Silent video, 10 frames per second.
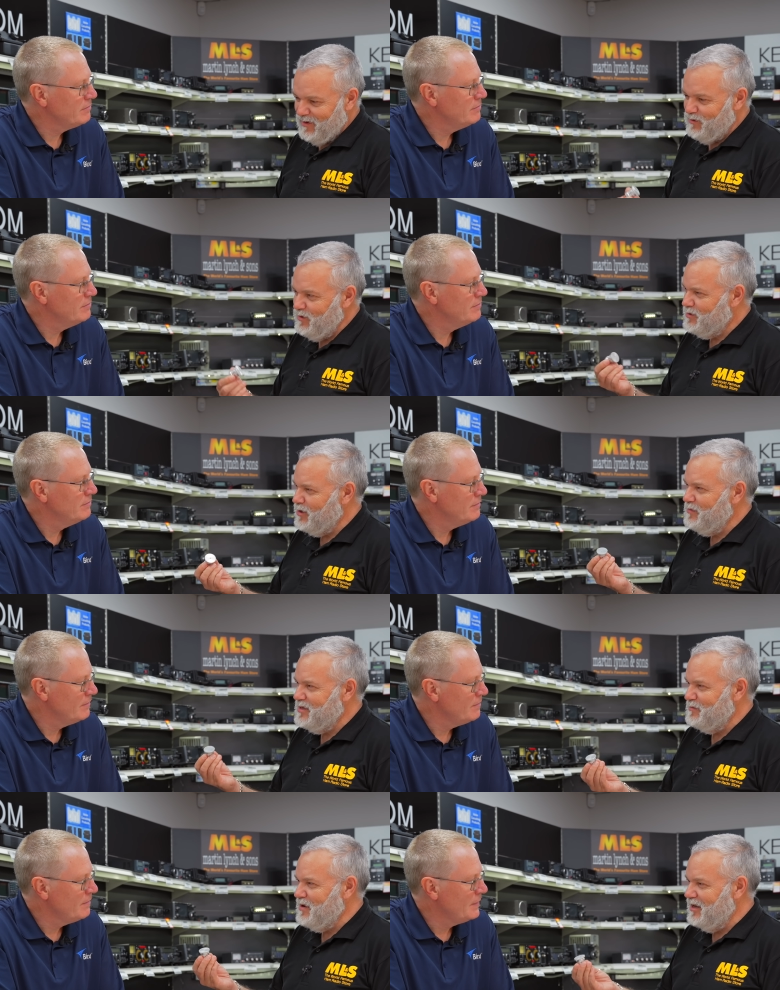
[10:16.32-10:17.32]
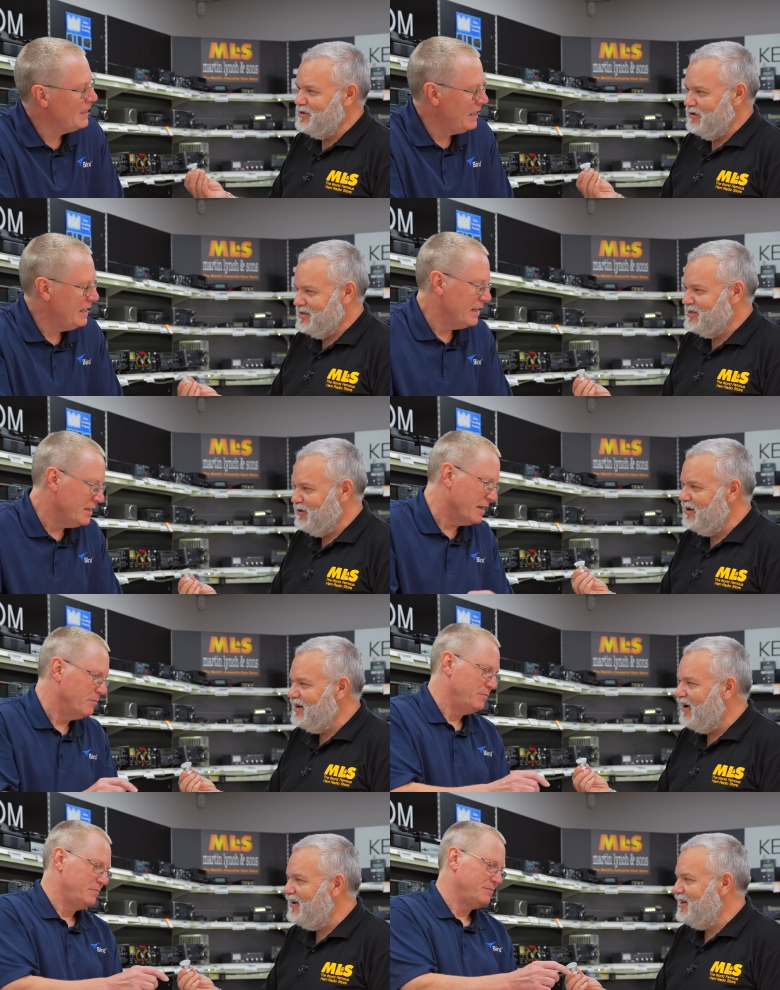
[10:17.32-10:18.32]
Speaker 1: you, you told me something interesting. So
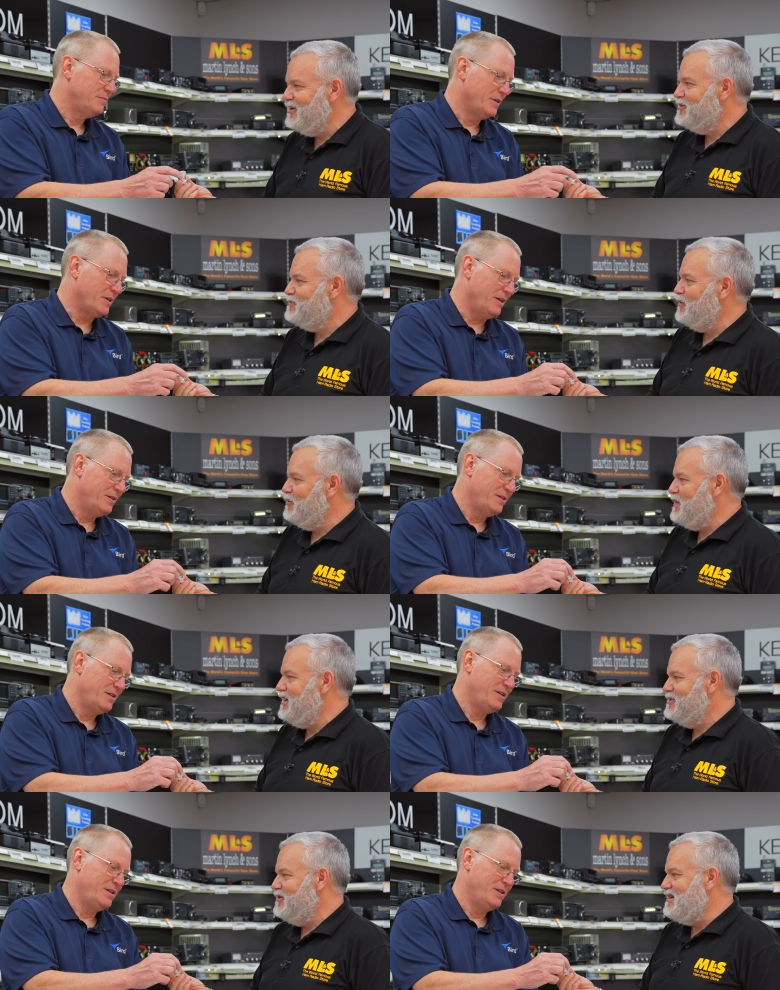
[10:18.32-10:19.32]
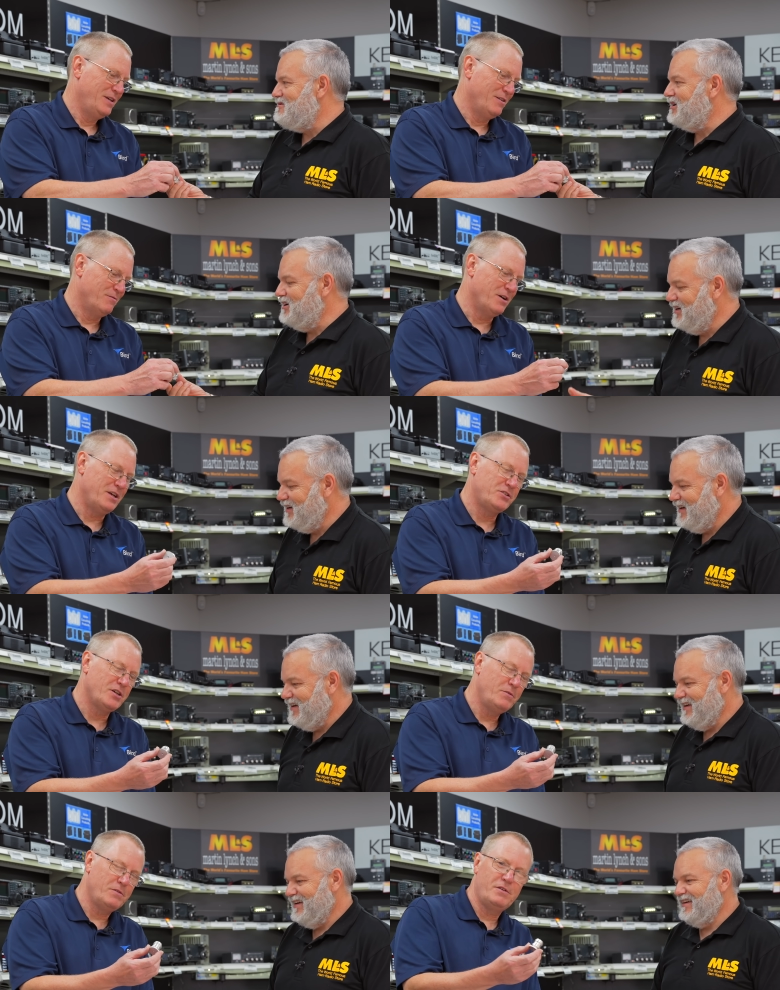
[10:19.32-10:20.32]
I'll, I'll let you okay. spill the beans on that one. Right.
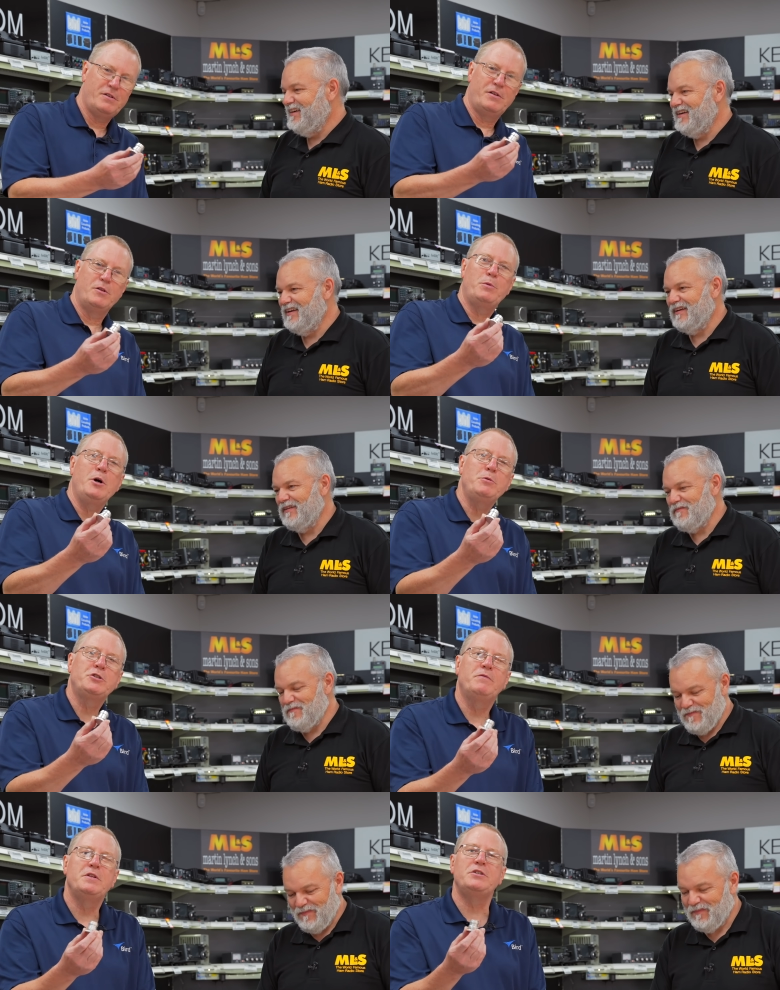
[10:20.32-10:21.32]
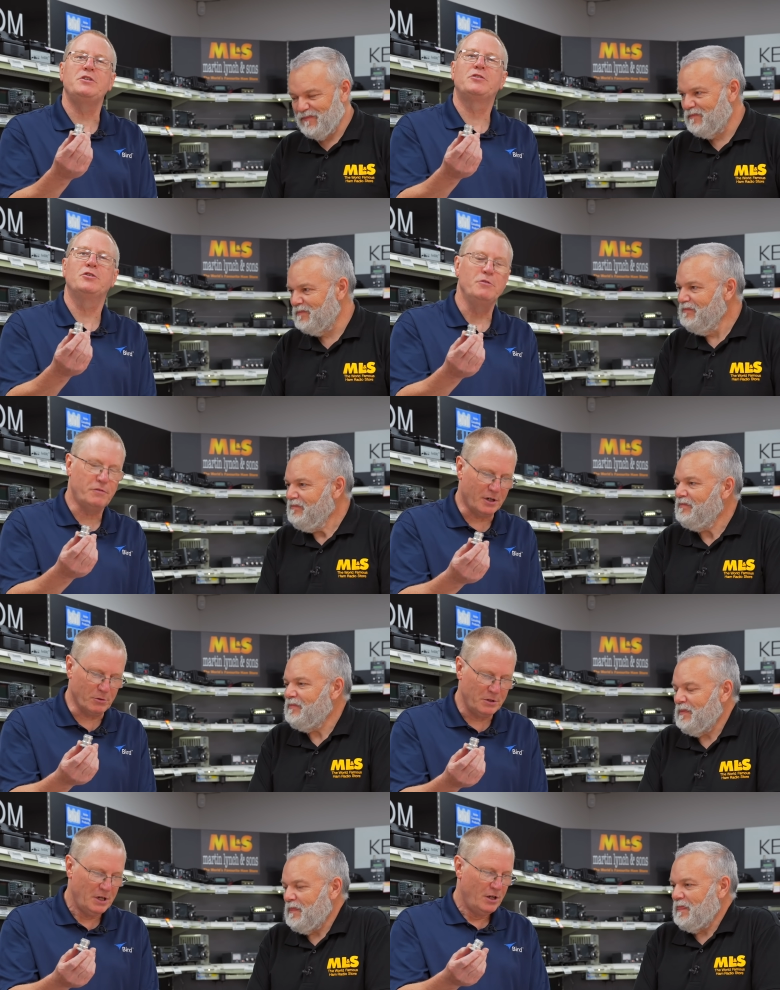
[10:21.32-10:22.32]
Speaker 2: So the purpose of this is
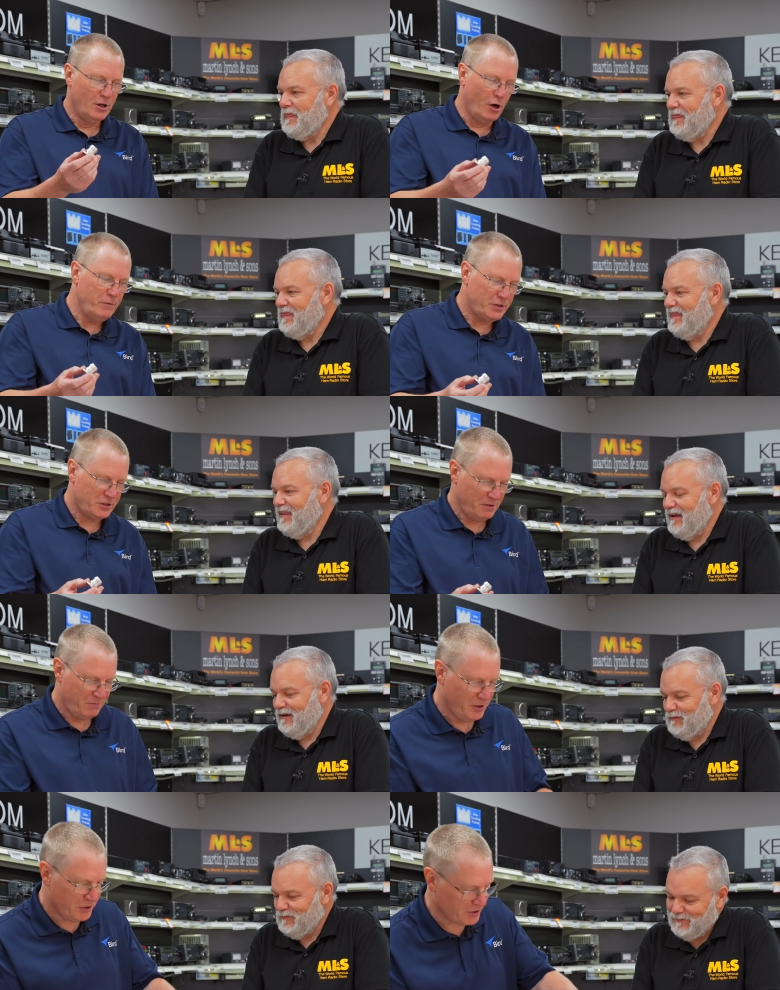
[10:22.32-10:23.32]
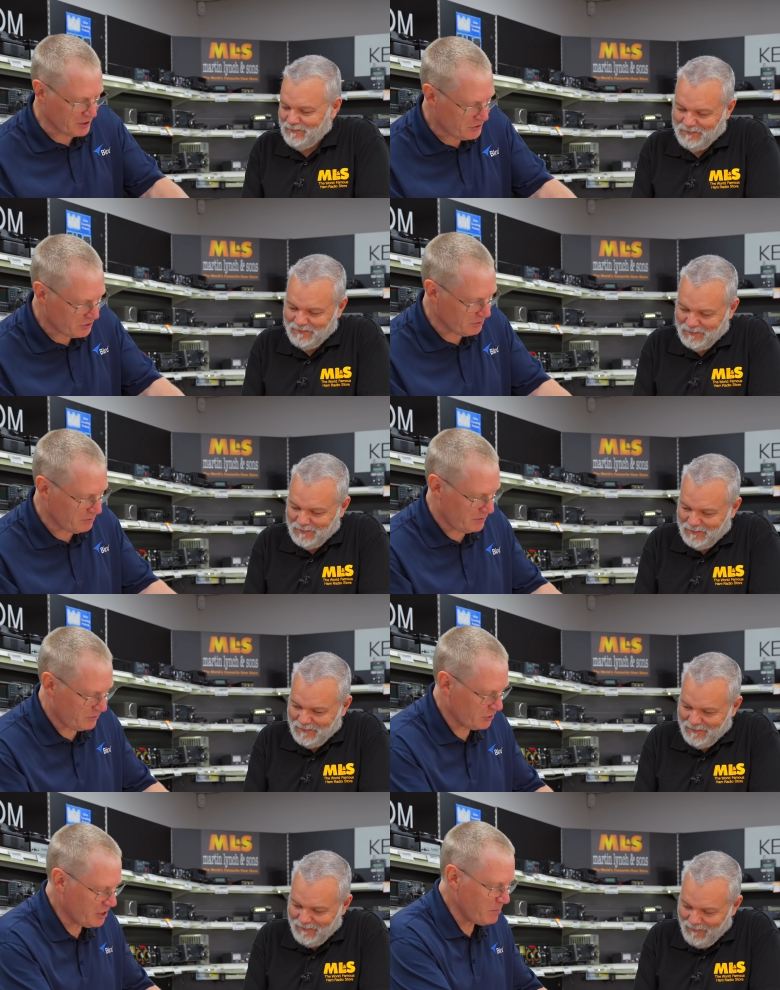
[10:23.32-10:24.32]
twofold. Obviously, firstly, to,
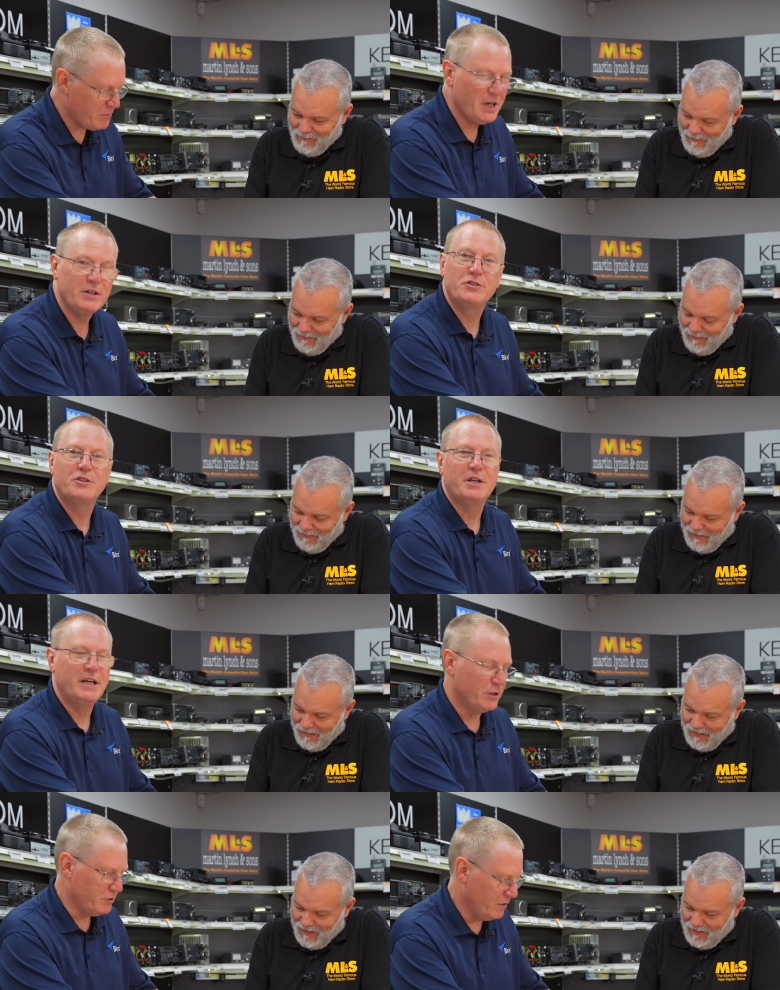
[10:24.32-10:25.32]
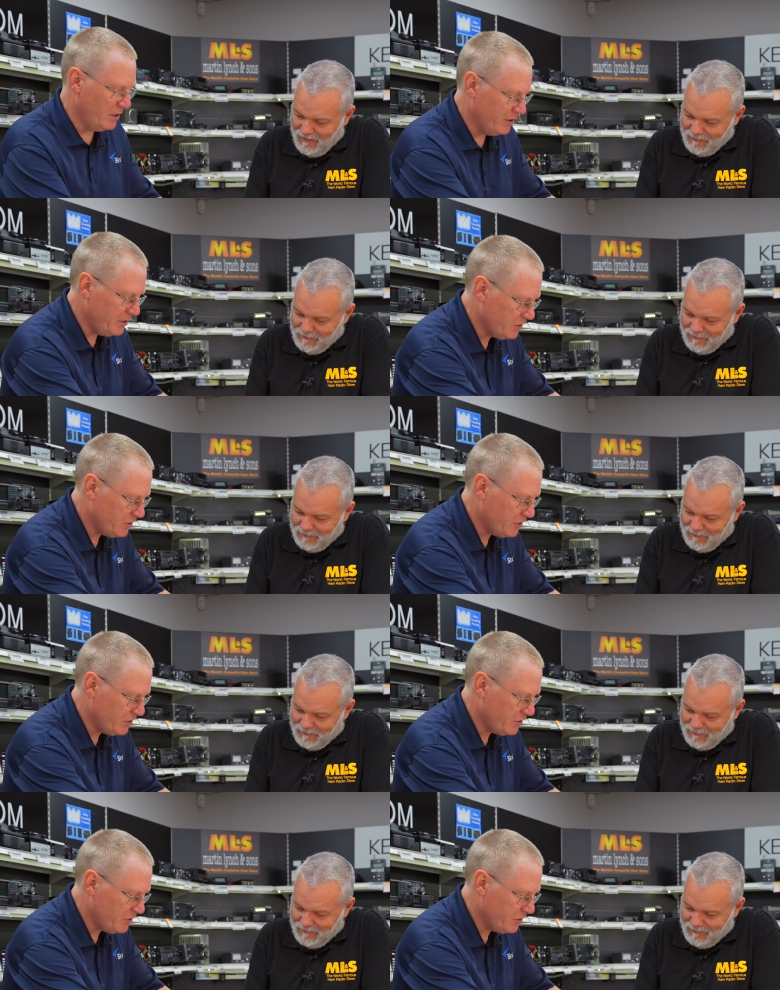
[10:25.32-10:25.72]
to keep dust out of the line